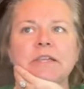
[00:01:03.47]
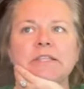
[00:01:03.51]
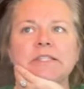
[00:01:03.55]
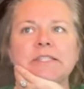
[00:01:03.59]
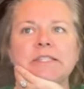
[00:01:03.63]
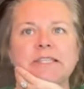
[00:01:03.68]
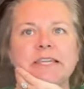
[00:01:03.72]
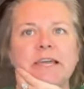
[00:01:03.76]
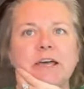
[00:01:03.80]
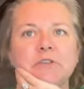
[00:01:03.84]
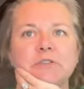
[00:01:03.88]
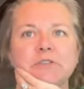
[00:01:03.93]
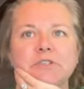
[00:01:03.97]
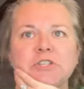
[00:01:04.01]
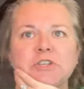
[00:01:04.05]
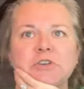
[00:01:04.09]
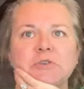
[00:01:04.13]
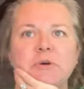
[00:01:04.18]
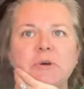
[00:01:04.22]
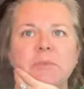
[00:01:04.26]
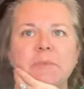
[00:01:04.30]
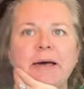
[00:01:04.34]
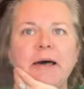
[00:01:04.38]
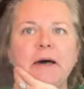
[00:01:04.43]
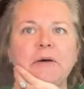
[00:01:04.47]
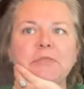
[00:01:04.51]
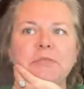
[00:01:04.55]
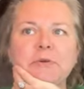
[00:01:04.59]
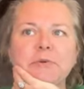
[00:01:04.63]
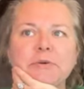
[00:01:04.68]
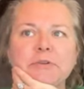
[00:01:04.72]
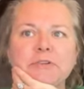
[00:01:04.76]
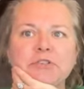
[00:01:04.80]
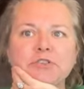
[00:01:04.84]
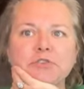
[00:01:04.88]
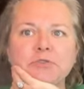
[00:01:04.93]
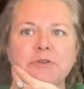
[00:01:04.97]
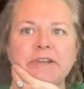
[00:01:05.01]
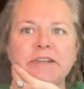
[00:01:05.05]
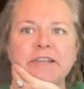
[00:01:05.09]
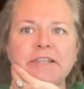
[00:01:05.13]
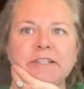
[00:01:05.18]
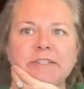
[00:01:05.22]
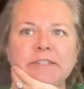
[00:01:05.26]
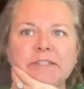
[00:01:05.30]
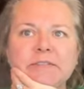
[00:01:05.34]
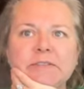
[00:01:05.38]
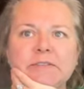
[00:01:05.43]
It tells you about the
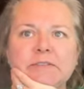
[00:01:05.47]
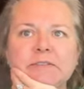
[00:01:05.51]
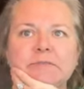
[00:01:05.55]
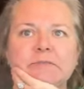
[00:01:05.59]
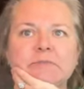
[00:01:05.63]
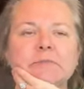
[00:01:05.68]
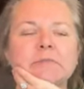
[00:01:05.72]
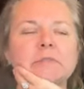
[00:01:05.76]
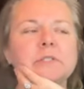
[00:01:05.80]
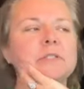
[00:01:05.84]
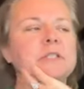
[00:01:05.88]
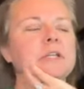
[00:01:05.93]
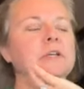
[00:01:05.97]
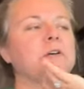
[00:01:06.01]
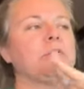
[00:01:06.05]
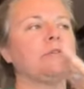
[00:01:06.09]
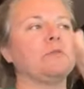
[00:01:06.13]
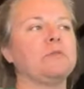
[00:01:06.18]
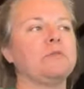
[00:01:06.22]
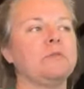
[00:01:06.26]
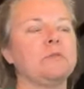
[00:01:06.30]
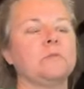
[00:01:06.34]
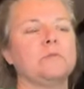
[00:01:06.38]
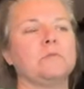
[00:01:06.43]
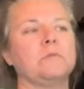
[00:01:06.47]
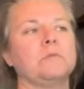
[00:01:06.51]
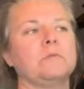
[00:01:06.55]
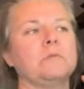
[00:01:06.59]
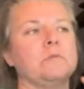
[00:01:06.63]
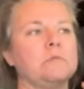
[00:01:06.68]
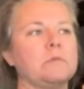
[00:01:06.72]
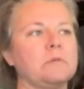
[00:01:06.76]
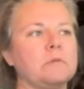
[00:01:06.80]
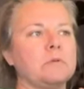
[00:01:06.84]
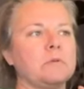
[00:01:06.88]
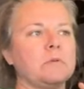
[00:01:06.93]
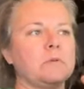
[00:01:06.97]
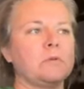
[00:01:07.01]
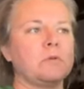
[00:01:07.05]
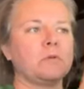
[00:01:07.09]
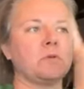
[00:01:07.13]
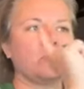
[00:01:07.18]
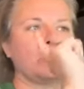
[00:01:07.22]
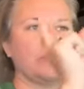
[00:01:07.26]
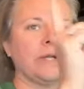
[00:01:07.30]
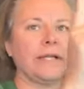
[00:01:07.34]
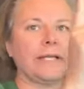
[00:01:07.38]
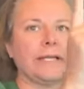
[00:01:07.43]
retreat. So,
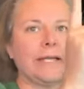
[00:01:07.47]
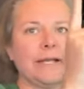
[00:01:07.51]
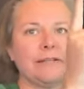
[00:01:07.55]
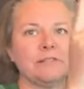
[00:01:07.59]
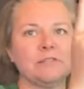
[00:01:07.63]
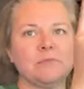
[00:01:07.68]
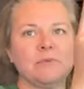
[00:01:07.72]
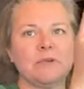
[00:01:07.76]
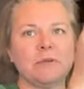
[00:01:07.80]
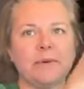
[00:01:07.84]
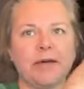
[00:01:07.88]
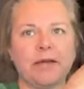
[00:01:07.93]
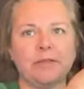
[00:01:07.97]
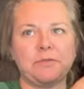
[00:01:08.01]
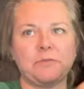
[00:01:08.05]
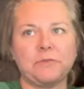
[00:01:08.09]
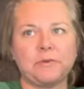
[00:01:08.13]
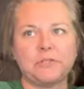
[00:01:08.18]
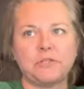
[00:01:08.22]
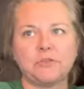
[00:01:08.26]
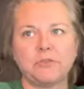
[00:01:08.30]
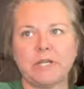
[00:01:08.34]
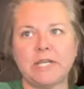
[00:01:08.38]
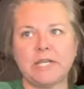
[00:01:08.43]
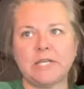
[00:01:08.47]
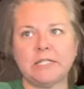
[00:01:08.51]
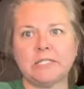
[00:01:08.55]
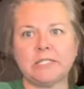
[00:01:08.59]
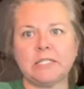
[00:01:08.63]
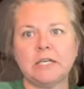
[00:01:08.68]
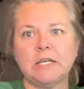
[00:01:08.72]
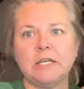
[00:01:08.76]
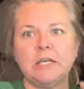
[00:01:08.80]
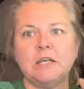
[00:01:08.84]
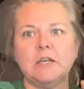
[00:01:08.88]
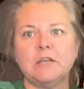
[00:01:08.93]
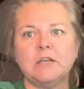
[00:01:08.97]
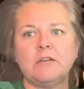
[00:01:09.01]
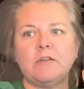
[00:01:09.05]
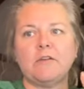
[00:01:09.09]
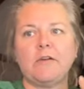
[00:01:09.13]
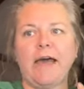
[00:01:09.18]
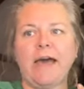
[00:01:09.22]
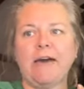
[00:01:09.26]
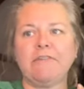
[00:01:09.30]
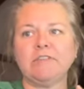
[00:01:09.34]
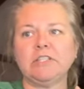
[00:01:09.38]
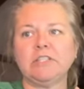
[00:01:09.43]
quick announcement about the retreat.
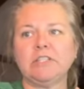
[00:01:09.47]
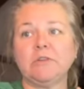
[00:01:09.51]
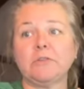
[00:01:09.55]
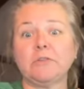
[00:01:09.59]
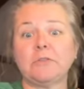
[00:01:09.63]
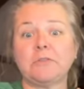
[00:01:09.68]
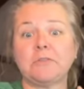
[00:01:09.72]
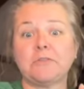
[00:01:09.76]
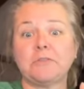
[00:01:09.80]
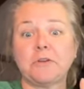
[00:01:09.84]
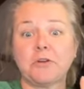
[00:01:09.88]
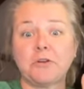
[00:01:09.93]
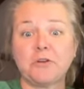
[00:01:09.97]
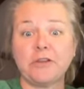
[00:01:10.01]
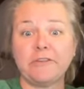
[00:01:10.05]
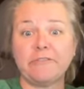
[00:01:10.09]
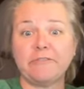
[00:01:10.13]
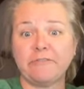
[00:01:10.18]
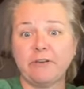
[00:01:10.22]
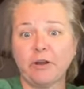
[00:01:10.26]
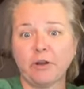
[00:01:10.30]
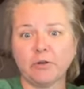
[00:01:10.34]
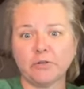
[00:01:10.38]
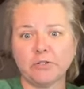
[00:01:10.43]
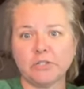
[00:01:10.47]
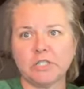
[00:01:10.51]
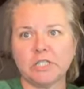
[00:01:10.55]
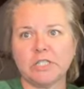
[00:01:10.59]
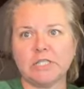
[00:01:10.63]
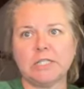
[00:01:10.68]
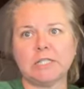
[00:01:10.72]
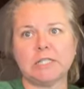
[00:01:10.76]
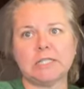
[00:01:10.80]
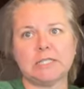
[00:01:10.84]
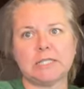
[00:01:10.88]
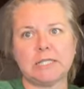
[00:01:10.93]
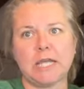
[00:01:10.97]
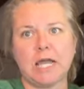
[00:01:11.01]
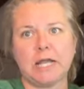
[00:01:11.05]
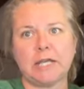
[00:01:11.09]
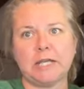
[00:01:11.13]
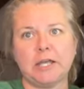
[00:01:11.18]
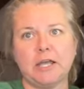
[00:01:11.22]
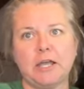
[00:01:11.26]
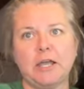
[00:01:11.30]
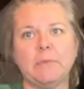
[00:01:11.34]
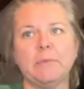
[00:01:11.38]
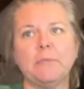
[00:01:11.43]
You have until the 31st to
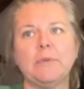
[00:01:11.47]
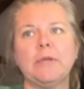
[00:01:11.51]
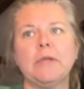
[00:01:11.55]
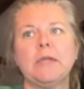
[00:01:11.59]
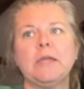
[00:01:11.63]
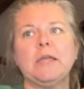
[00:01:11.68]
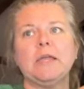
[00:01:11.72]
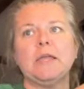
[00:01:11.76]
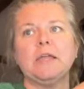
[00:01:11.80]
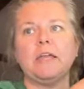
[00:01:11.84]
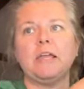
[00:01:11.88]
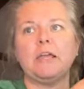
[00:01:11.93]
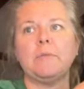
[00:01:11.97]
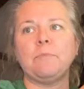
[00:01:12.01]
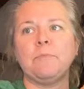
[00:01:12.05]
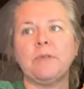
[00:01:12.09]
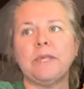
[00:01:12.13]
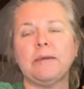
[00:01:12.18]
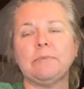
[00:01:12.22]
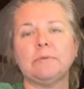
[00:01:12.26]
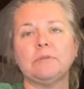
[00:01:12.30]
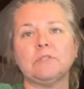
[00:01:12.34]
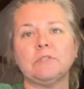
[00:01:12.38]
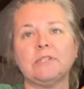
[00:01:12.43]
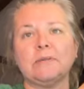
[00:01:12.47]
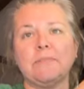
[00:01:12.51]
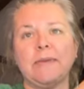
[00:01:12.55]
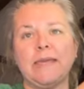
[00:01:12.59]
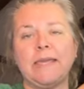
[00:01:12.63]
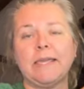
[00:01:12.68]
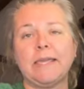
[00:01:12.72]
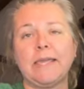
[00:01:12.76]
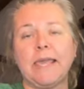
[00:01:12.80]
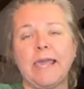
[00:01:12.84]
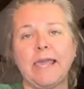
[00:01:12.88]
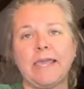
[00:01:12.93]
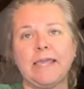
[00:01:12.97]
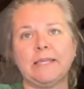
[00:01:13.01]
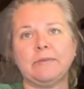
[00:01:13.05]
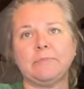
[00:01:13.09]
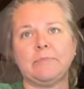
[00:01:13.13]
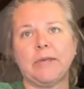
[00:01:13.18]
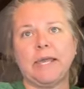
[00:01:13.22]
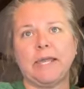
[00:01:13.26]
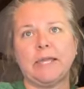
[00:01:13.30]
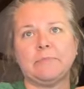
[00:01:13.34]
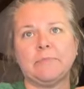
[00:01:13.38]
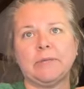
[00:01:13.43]
sign up and be able to make
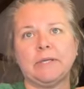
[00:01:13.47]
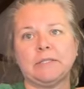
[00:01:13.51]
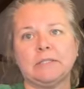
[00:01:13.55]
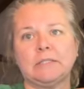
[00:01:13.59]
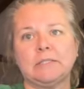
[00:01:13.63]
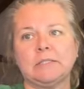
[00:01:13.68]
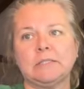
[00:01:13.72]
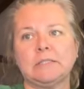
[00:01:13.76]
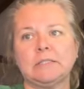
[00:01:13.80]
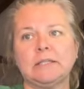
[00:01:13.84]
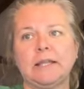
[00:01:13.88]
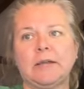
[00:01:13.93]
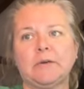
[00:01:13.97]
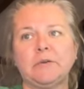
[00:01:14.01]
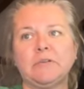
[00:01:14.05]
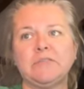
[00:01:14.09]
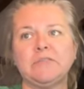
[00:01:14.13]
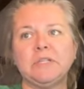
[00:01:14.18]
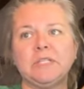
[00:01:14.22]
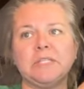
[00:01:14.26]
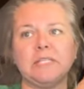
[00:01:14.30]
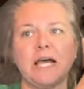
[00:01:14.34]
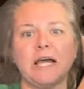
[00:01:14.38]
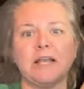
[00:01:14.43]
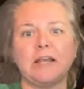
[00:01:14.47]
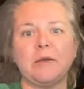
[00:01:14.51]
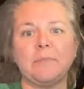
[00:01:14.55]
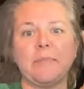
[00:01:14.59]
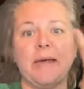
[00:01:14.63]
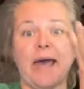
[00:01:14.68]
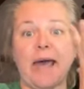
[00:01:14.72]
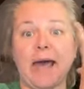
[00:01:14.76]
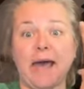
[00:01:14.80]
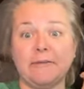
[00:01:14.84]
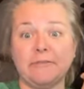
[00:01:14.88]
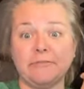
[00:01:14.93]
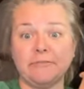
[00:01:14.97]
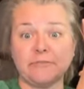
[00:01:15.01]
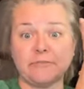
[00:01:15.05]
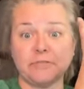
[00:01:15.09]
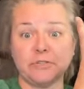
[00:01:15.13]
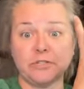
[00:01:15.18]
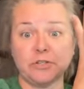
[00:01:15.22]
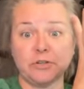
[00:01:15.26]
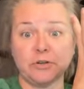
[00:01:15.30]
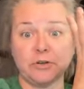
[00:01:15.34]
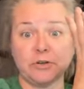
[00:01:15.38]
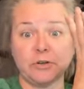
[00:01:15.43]
8 payments. Now, if you sign up
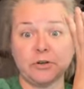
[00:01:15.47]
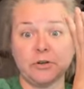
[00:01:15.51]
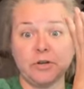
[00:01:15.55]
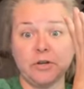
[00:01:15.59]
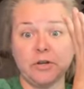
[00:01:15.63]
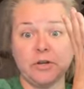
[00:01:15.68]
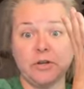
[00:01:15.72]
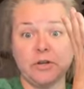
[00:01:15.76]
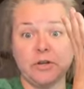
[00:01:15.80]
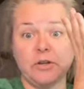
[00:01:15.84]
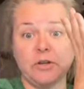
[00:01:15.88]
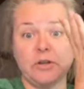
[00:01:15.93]
after